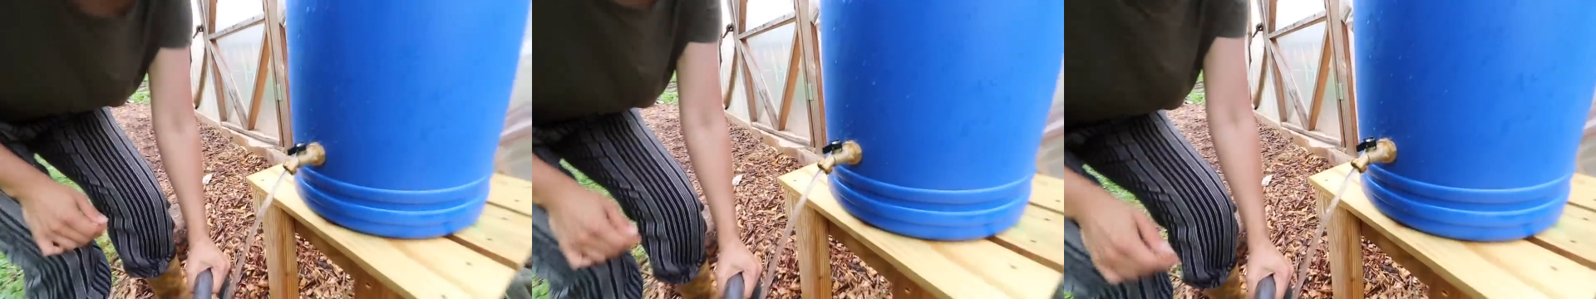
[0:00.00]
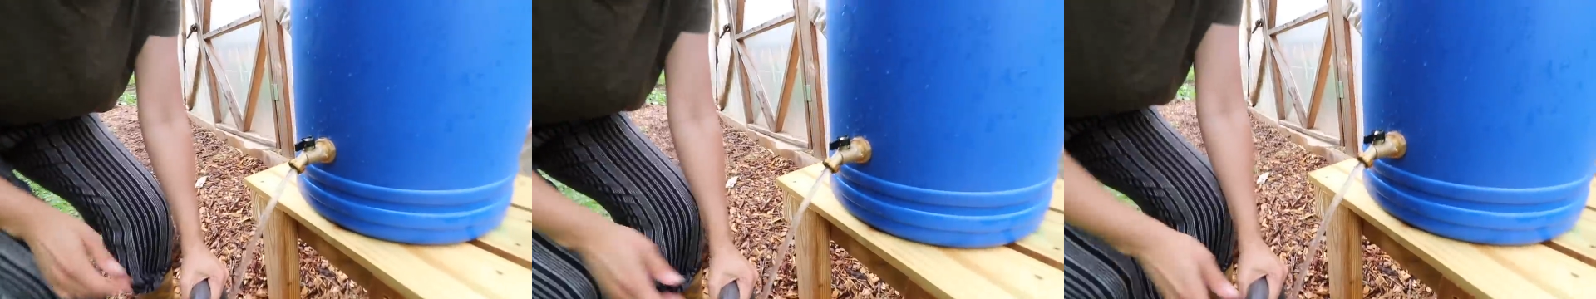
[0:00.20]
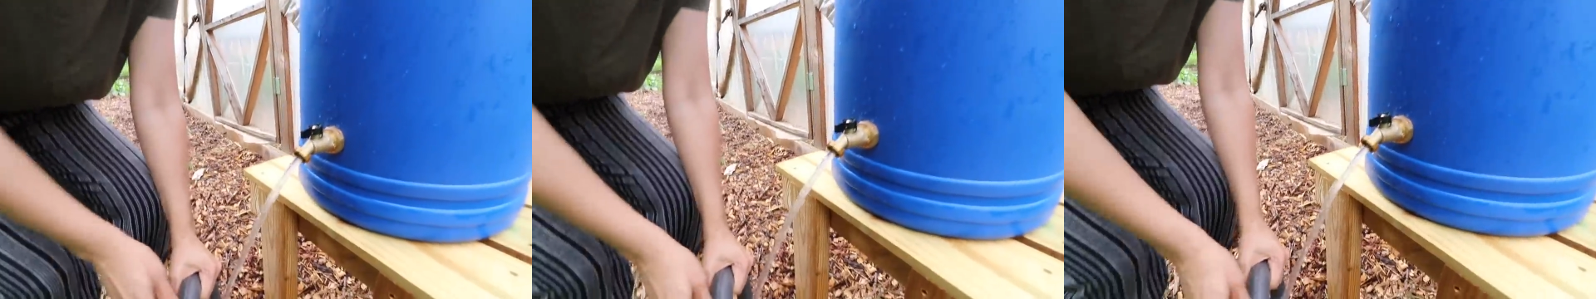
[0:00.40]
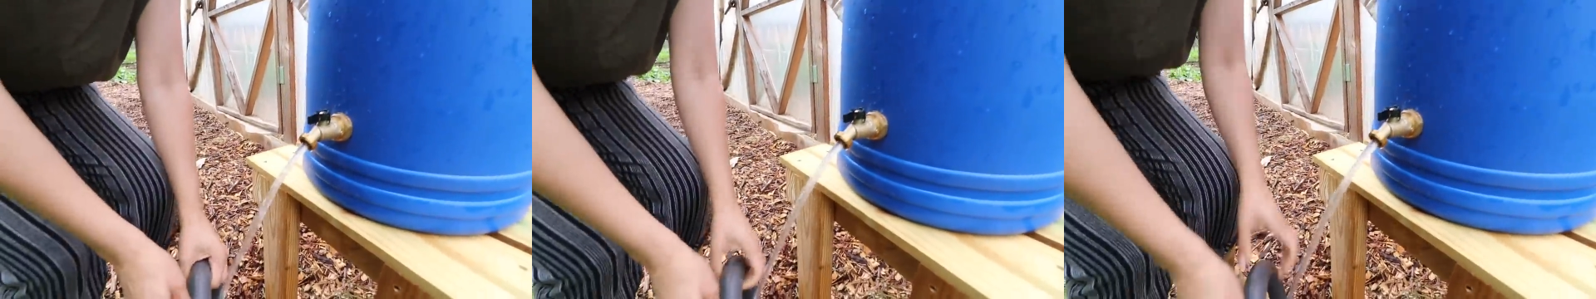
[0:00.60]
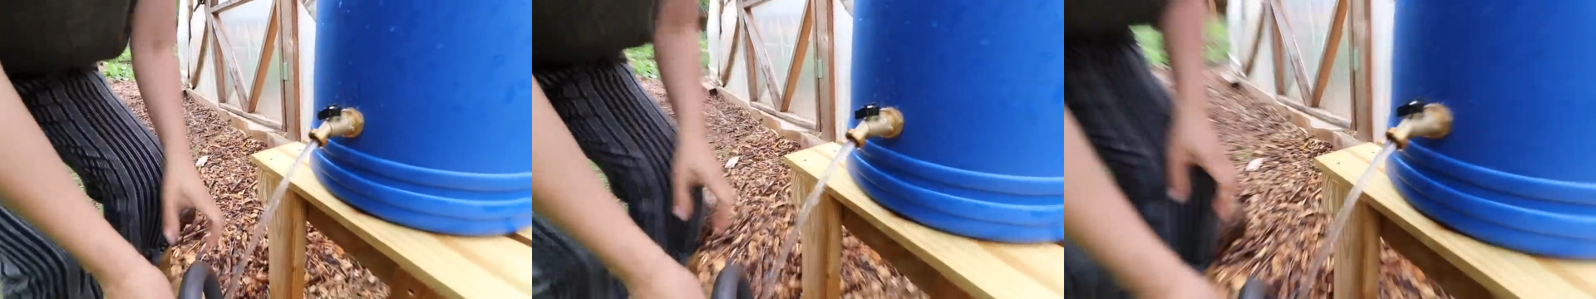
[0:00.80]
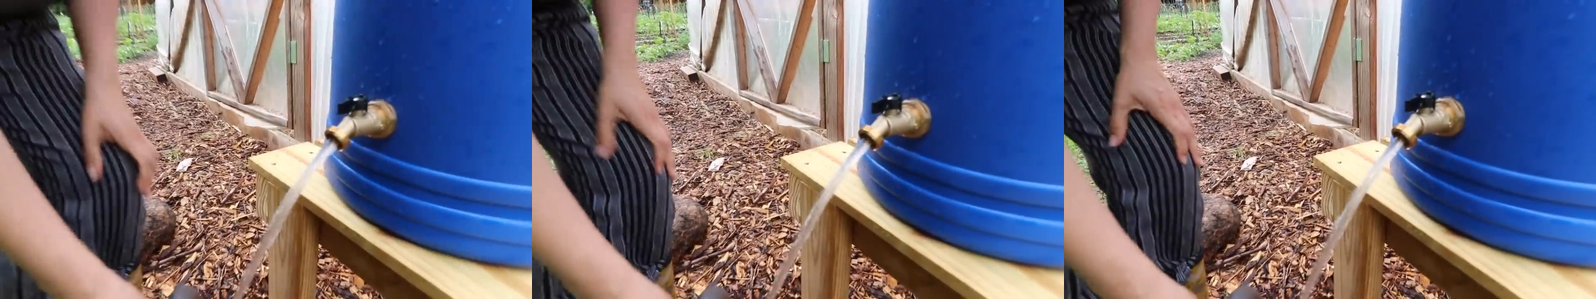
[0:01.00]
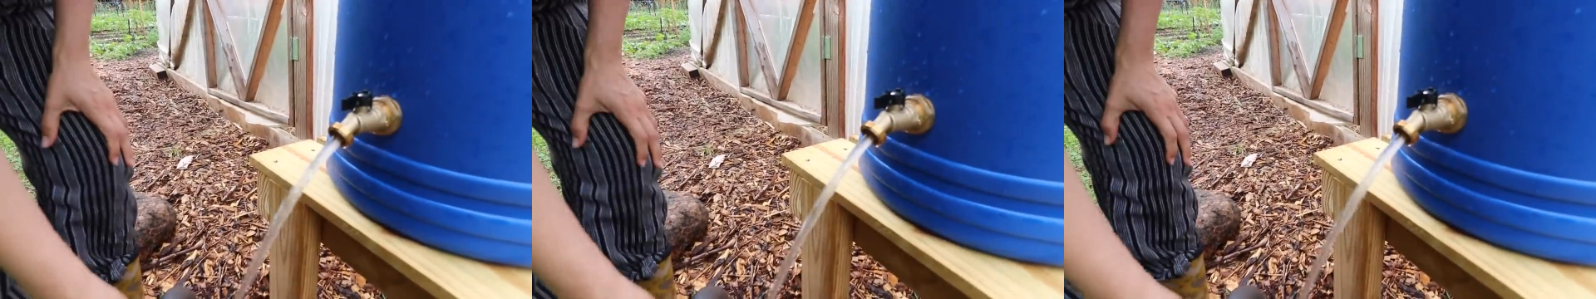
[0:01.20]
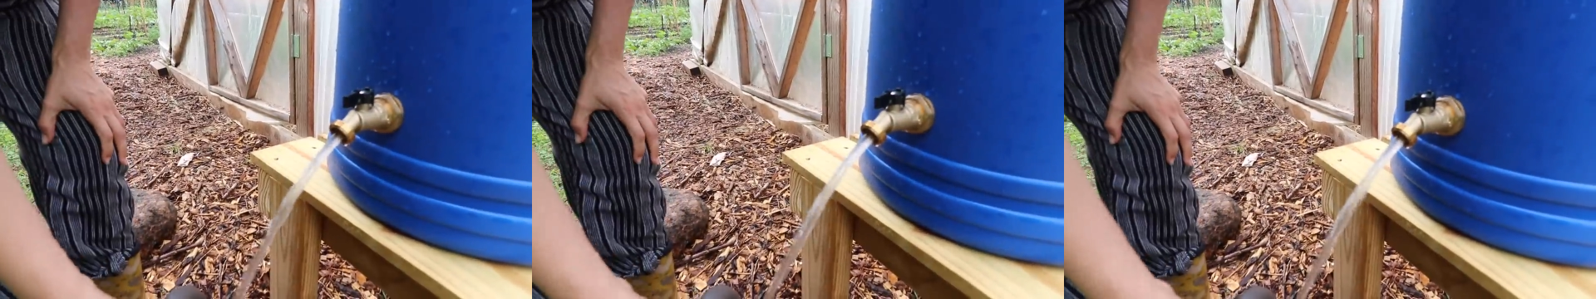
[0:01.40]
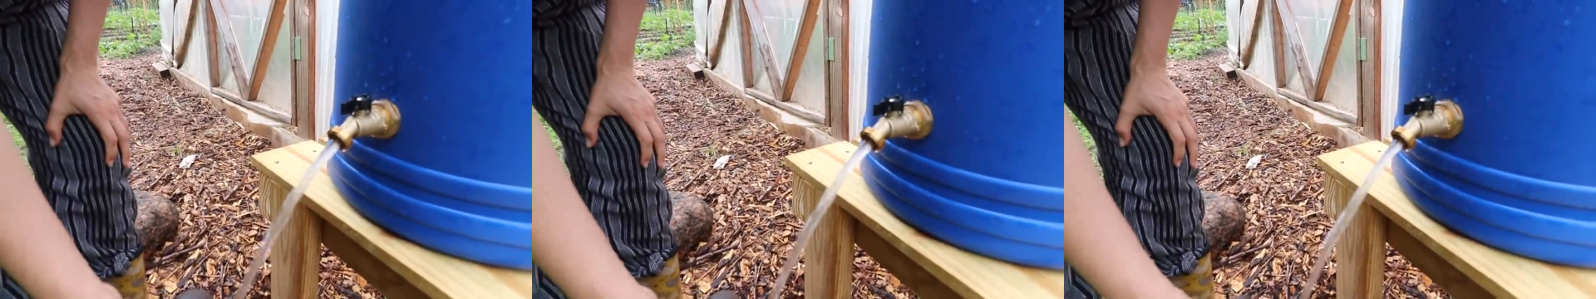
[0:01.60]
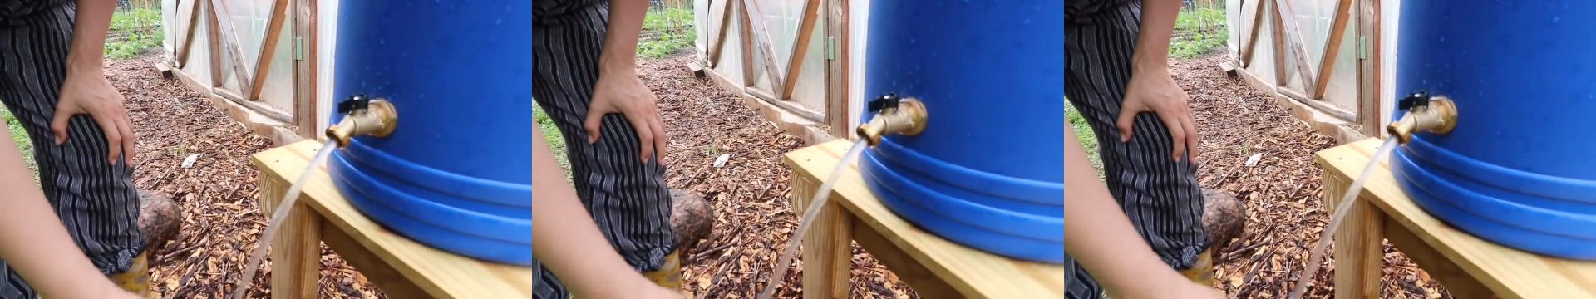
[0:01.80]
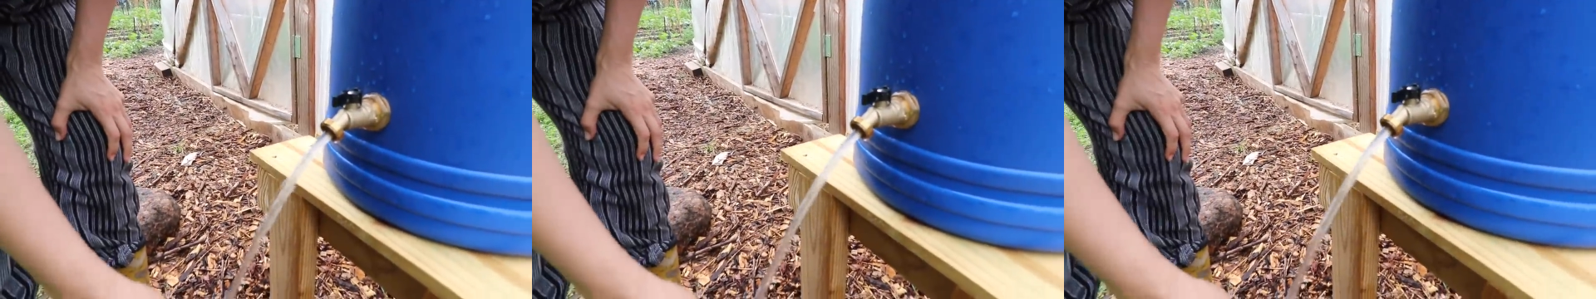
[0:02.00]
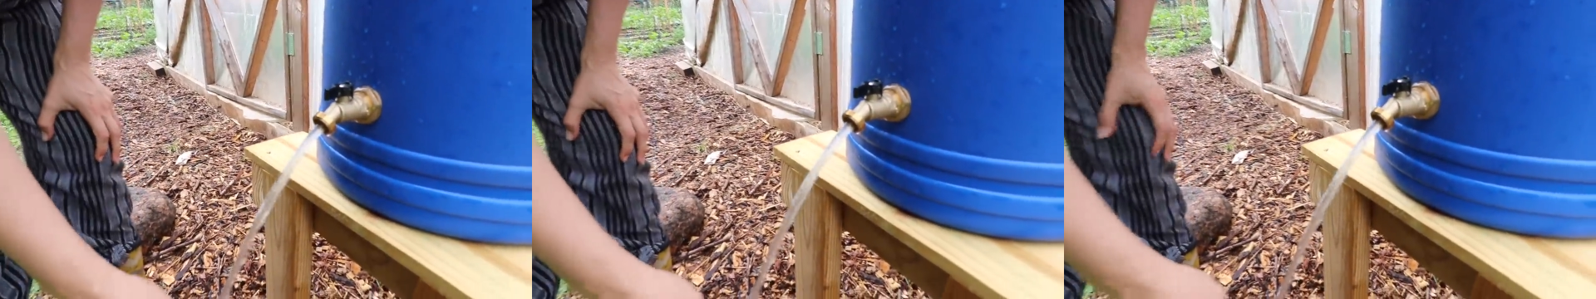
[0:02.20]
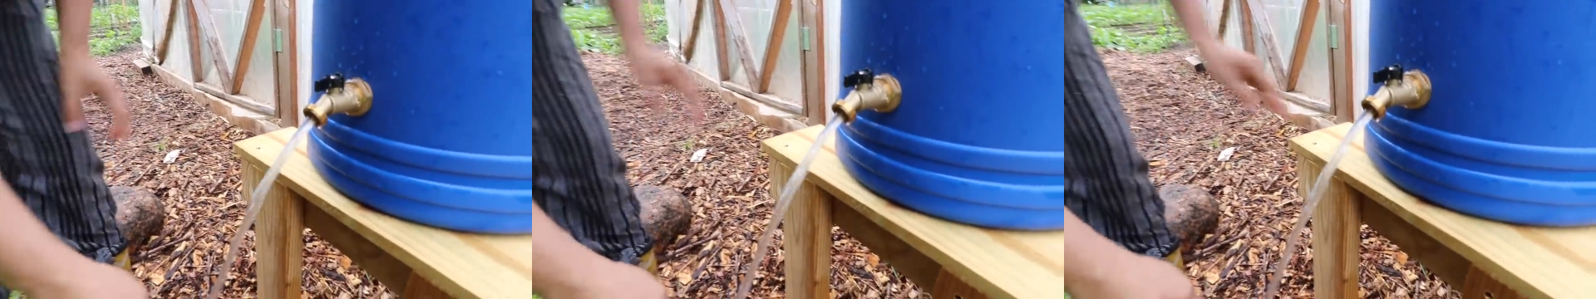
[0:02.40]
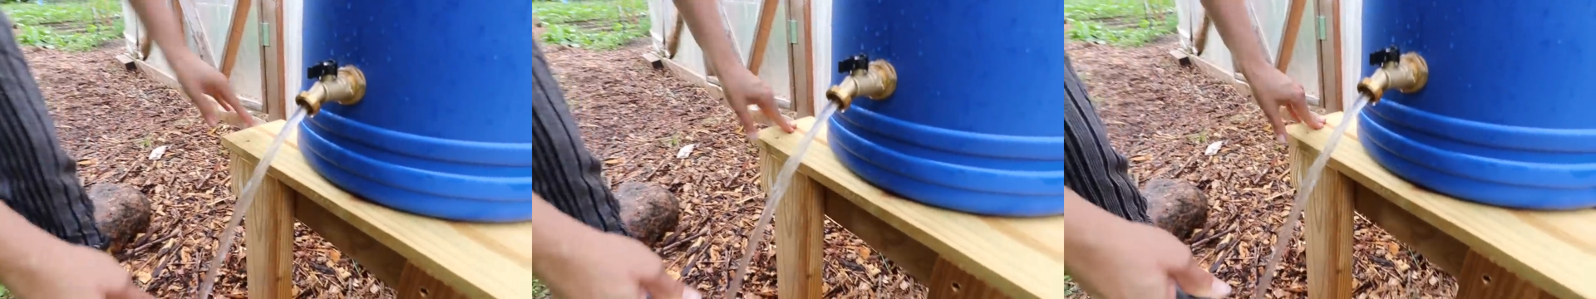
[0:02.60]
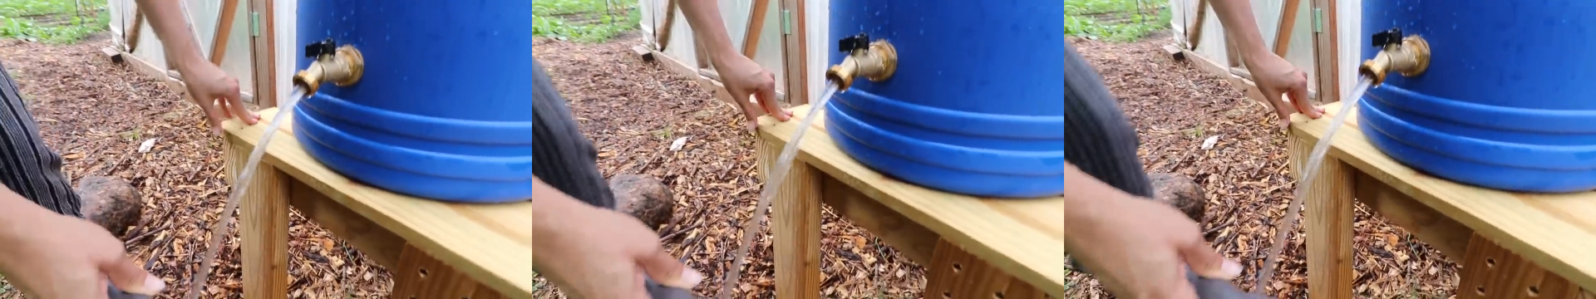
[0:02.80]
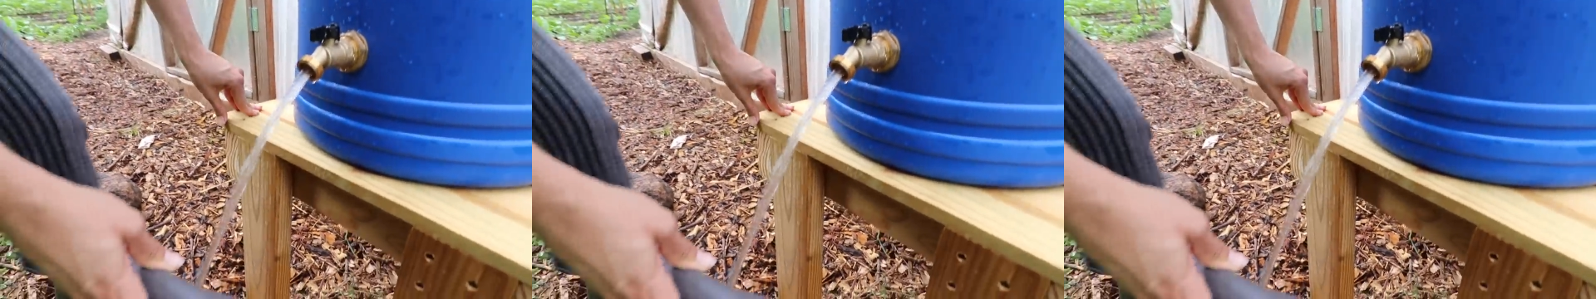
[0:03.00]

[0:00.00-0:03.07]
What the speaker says: Nobody's mouth can be seen.